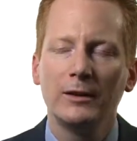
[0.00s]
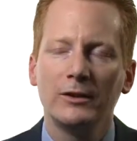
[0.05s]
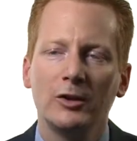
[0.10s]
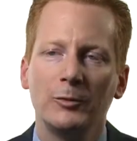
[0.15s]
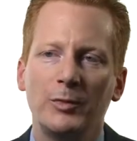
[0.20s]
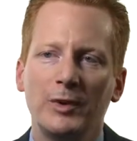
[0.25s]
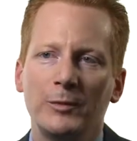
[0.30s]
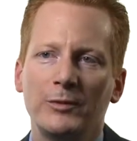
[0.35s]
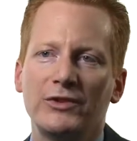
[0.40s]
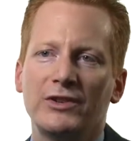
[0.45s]

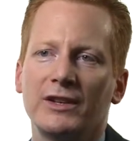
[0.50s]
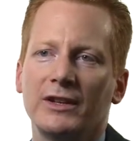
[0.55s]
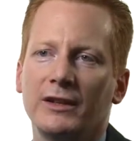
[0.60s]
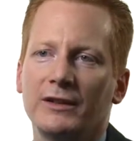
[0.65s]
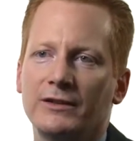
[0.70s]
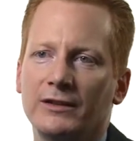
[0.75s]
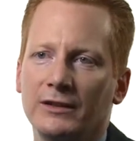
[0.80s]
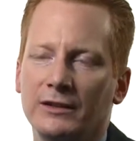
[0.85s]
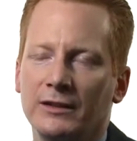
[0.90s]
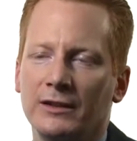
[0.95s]
UPMC
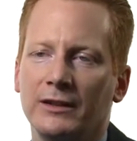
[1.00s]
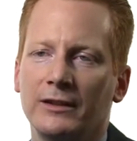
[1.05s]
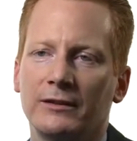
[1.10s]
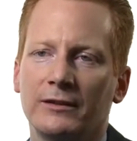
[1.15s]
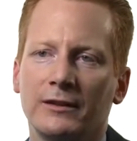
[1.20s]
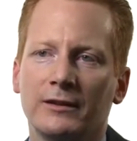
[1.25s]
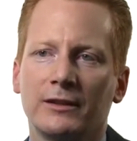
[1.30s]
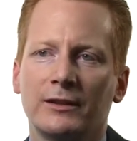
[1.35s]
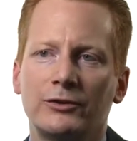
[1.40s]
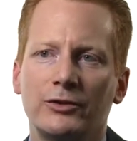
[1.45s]
is a
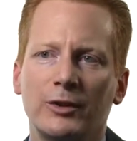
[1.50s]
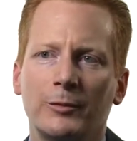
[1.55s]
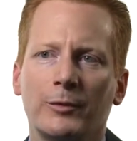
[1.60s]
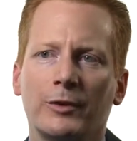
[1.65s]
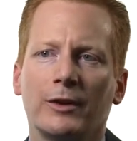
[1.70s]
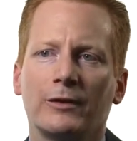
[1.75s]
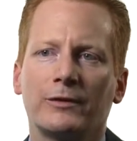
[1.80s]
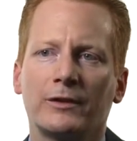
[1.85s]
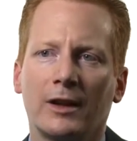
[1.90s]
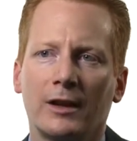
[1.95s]
leader in the
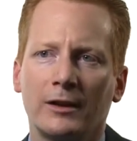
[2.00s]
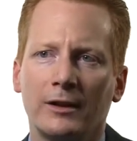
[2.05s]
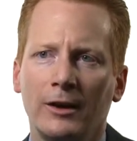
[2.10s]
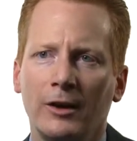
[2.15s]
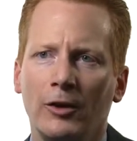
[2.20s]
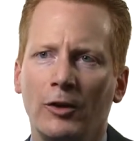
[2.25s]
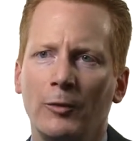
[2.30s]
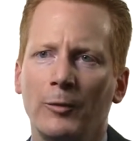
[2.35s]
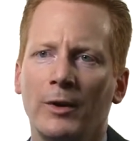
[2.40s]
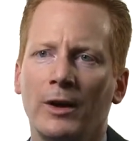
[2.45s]
treatment of
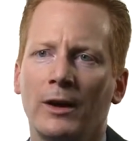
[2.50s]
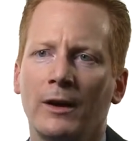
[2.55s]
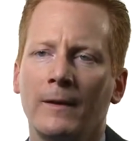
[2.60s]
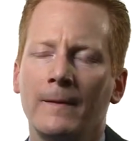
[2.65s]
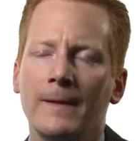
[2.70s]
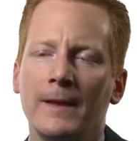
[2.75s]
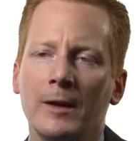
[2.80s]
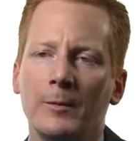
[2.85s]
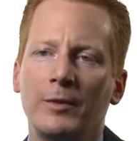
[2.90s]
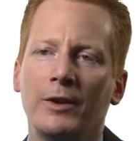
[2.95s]
glaucoma
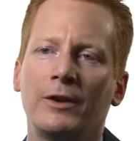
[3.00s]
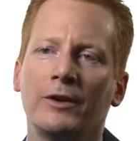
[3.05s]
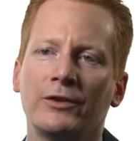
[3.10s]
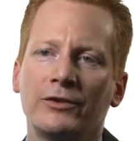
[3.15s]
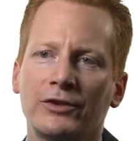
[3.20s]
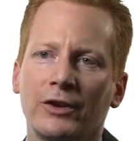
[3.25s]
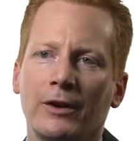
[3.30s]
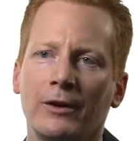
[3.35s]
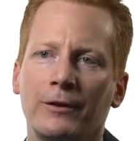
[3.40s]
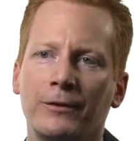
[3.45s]

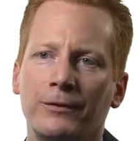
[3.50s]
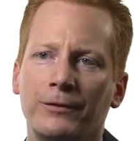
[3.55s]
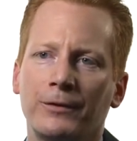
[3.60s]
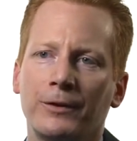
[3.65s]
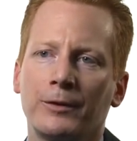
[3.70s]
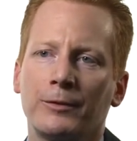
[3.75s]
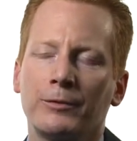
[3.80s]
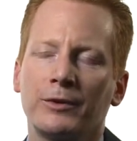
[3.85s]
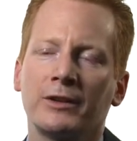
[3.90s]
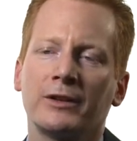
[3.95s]
because of
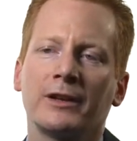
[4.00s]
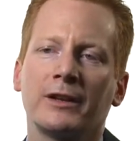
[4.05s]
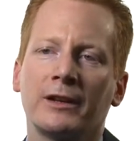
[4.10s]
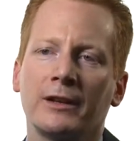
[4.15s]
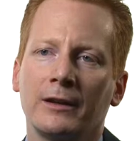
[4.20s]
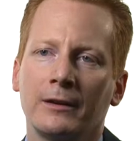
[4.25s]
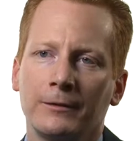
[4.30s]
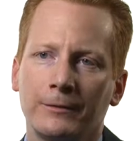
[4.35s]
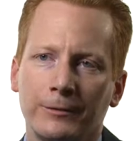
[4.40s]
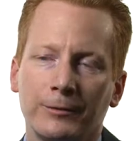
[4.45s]

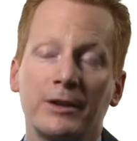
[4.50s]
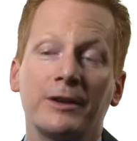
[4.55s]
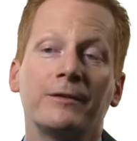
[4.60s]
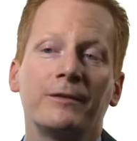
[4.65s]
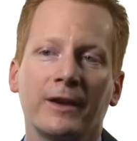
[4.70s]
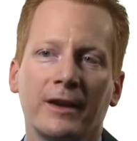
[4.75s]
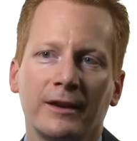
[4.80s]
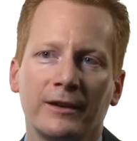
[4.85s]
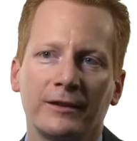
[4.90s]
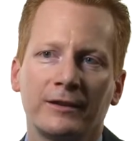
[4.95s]
really uh, three
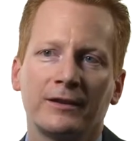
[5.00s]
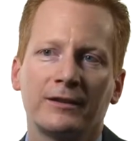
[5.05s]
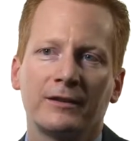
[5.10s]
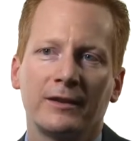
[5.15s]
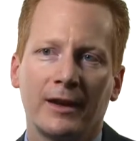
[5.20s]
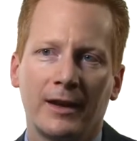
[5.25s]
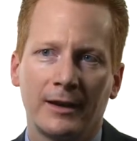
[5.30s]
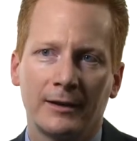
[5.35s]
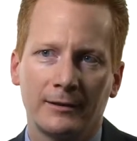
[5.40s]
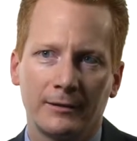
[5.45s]
things
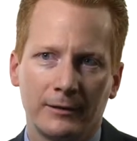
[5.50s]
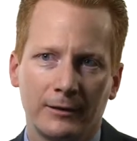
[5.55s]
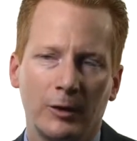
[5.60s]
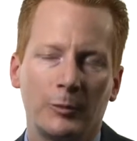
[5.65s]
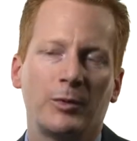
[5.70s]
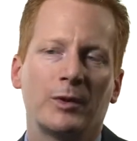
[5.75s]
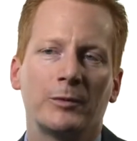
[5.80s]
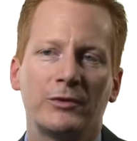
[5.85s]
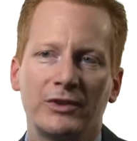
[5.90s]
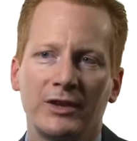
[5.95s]
that
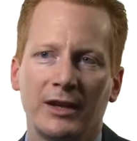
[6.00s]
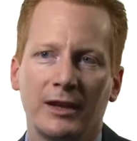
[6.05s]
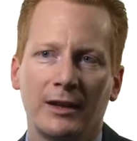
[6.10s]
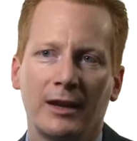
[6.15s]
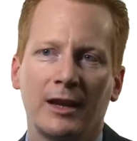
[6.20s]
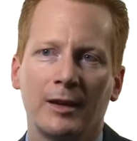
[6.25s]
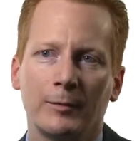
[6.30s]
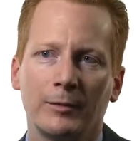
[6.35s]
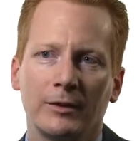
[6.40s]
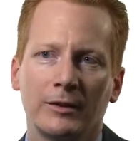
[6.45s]
UPMC
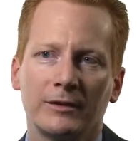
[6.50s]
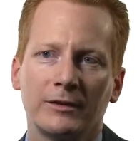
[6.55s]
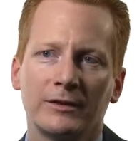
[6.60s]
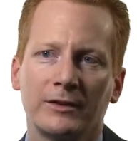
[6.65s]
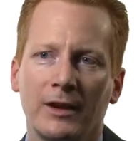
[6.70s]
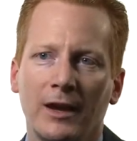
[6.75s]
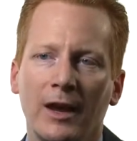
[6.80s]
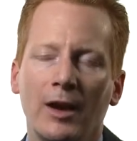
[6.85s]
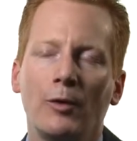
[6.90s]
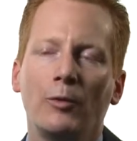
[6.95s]
enables.